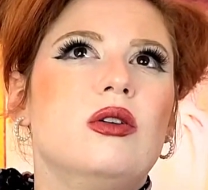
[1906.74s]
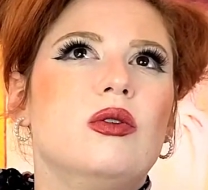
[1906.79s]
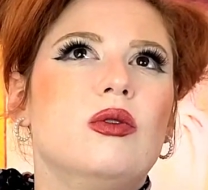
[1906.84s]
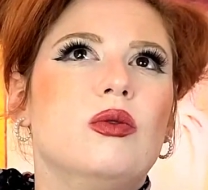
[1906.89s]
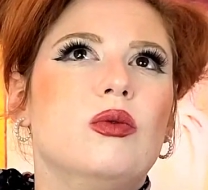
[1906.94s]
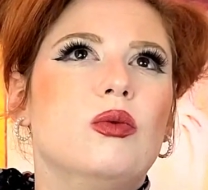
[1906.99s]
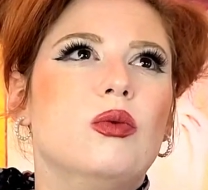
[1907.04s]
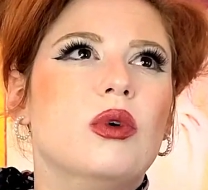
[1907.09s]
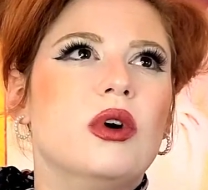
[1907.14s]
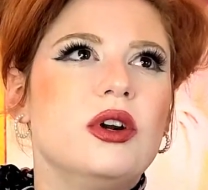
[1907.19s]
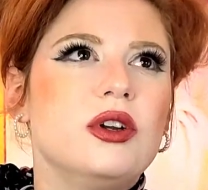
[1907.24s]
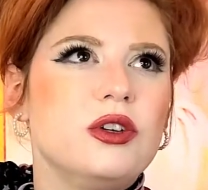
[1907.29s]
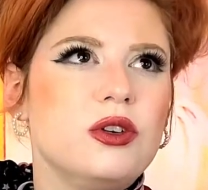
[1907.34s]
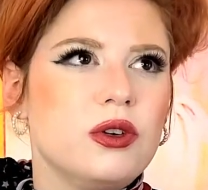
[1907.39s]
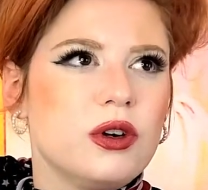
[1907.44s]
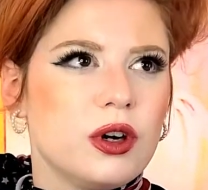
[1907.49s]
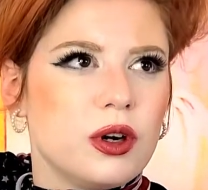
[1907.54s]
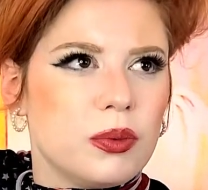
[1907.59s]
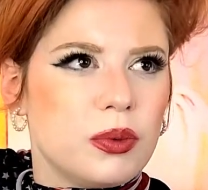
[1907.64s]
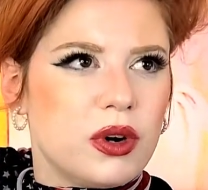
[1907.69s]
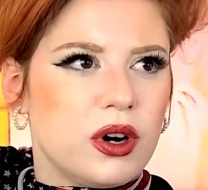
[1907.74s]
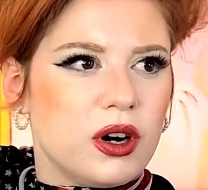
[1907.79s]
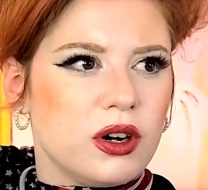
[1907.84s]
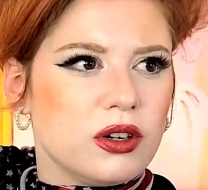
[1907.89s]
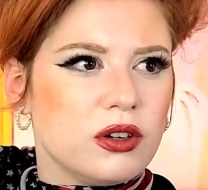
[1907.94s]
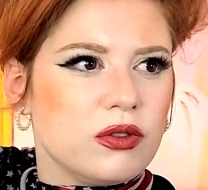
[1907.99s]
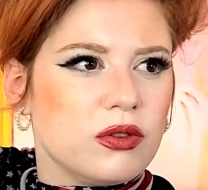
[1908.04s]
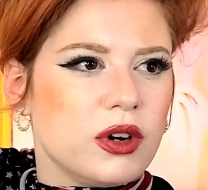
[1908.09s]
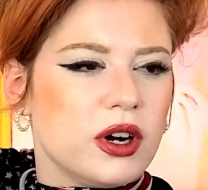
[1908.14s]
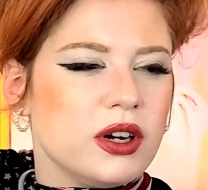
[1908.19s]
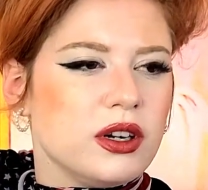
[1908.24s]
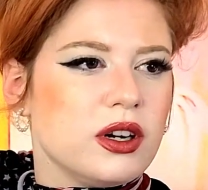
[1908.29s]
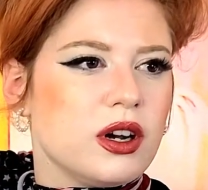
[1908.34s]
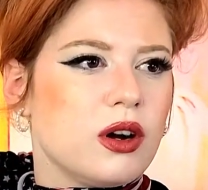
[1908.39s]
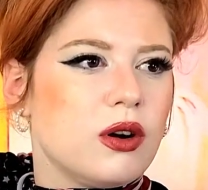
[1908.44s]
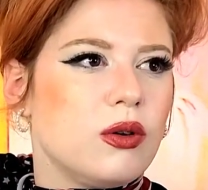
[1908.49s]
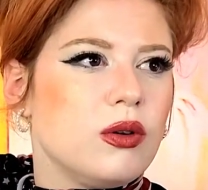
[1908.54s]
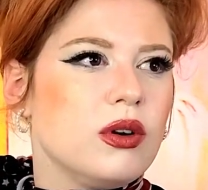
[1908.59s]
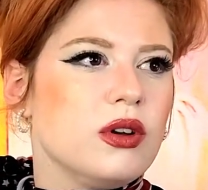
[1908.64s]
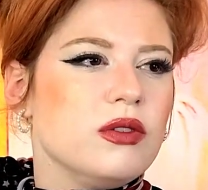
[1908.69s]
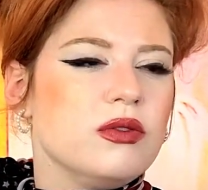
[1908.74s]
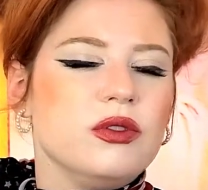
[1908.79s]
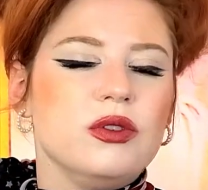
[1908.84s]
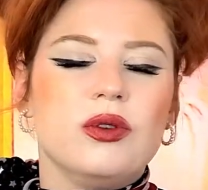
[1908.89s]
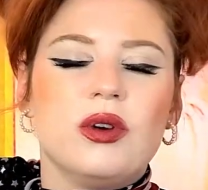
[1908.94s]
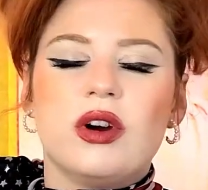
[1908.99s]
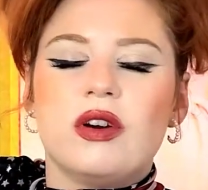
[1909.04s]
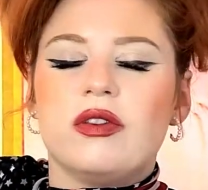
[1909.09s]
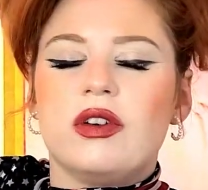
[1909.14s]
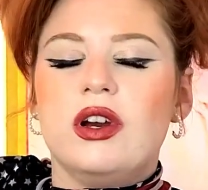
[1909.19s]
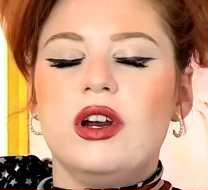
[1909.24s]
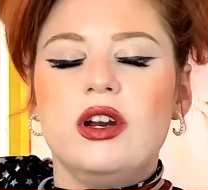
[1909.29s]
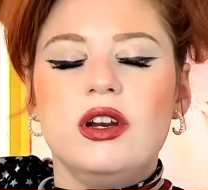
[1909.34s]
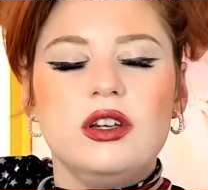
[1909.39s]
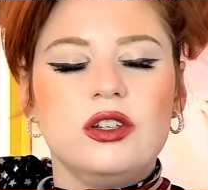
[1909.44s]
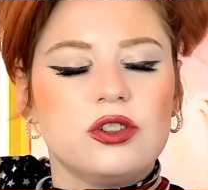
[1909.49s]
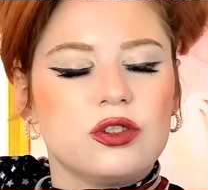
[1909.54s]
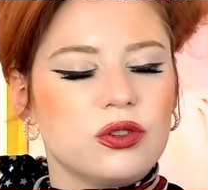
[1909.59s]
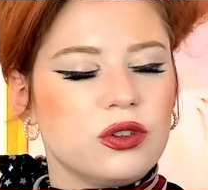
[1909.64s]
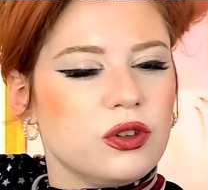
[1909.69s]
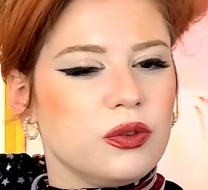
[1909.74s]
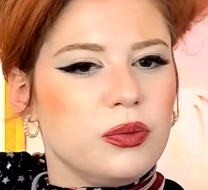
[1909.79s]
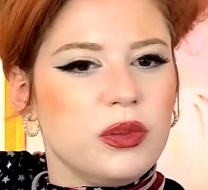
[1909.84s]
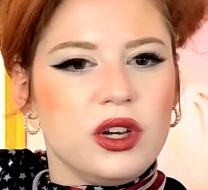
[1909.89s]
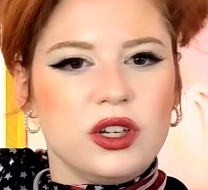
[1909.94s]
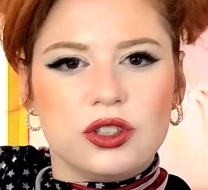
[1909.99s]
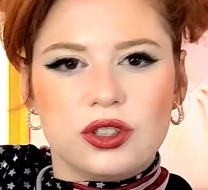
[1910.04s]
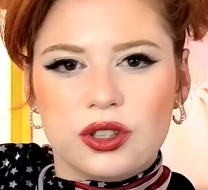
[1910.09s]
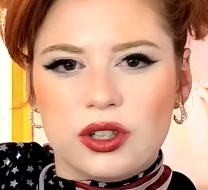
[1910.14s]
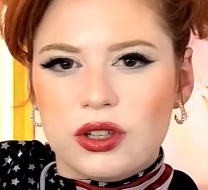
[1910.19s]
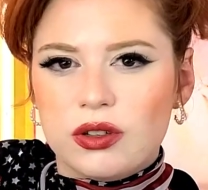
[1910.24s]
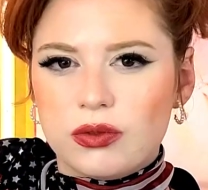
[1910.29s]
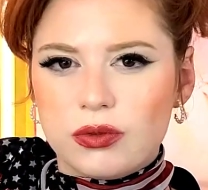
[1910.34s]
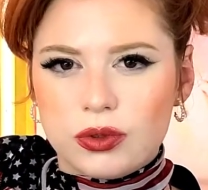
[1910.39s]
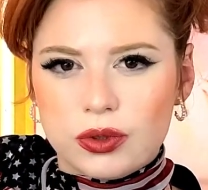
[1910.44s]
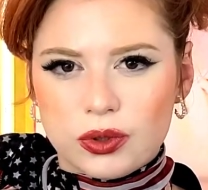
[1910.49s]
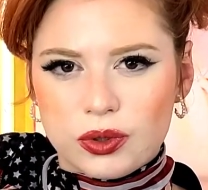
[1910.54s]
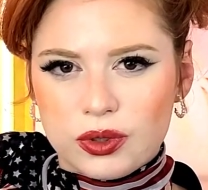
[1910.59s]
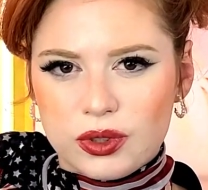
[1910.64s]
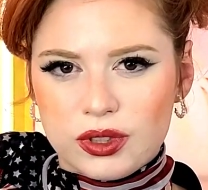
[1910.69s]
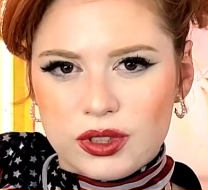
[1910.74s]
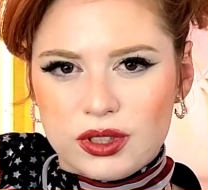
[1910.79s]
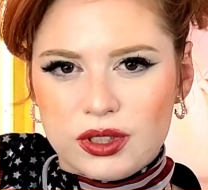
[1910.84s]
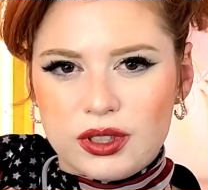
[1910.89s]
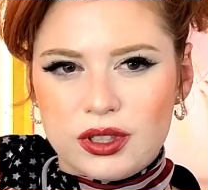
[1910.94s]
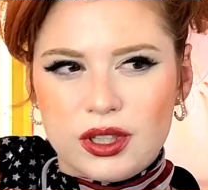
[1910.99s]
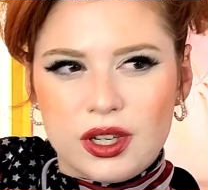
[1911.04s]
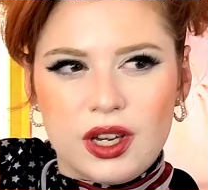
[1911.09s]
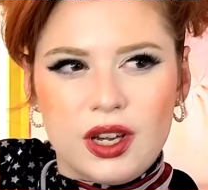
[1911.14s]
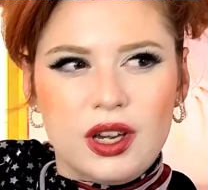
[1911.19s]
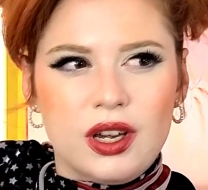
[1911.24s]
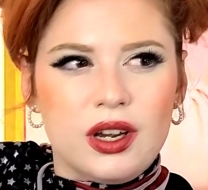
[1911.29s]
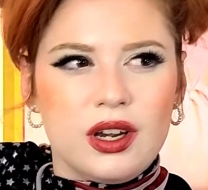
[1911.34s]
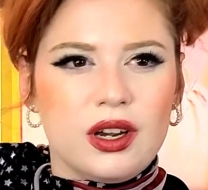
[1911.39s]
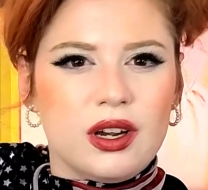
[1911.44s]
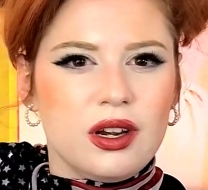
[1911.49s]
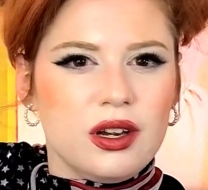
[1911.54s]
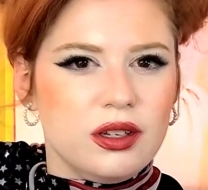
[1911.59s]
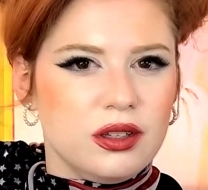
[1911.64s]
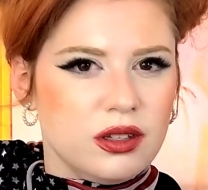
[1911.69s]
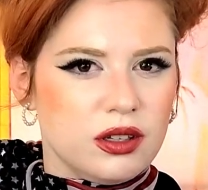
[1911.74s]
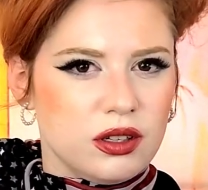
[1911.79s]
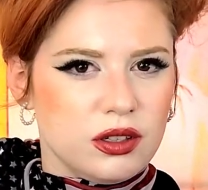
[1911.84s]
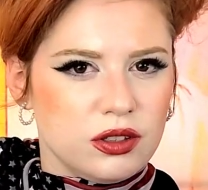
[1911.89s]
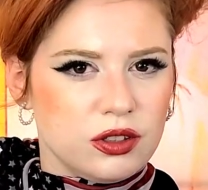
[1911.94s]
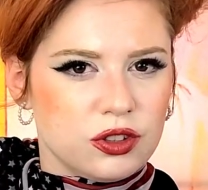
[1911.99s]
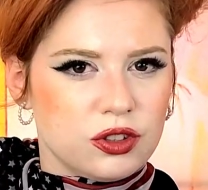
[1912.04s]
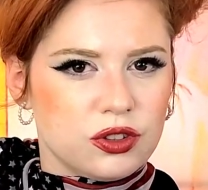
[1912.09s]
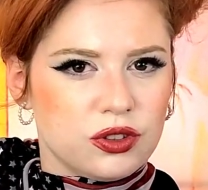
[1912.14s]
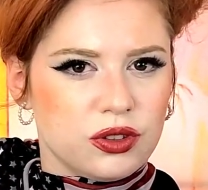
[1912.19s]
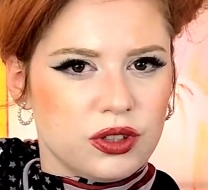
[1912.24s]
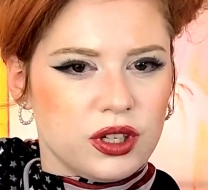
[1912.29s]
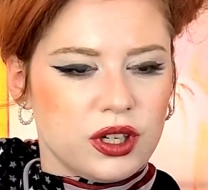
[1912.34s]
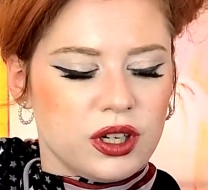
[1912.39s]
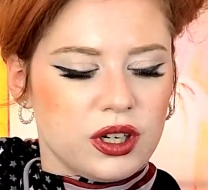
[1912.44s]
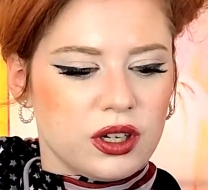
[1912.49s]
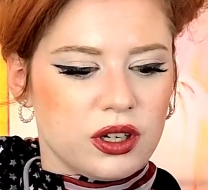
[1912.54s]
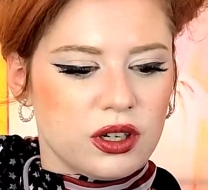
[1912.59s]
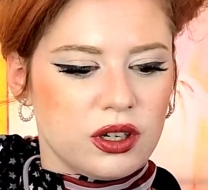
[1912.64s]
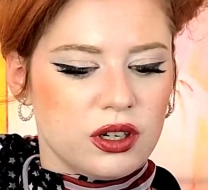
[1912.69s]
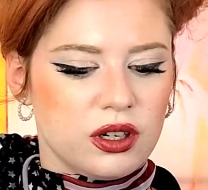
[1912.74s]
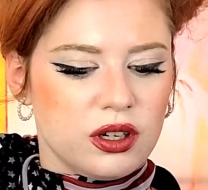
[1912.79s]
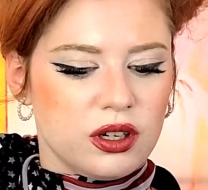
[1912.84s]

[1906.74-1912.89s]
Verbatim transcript: what you're a part of right now, if you have any sort of major influence in the industry,